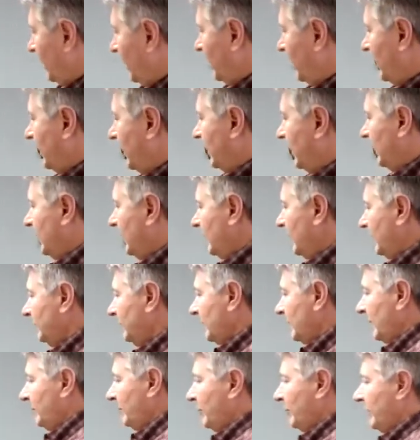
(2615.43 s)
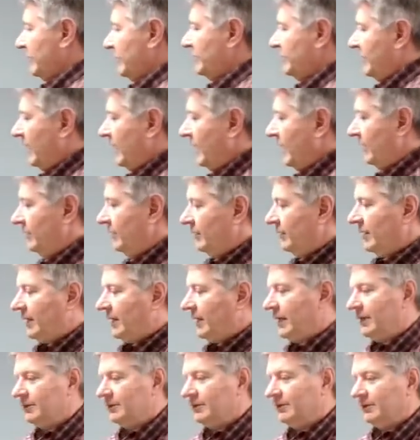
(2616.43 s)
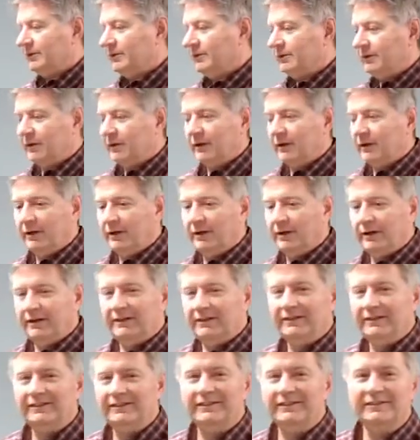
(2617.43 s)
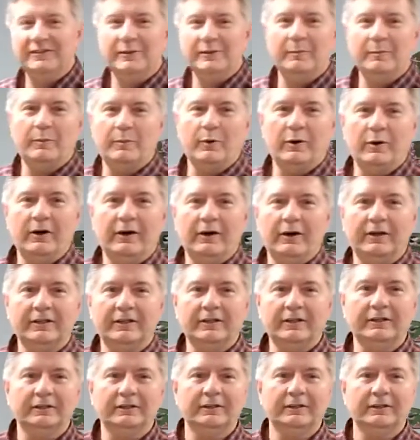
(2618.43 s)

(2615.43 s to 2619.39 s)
I appreciate you guys' support.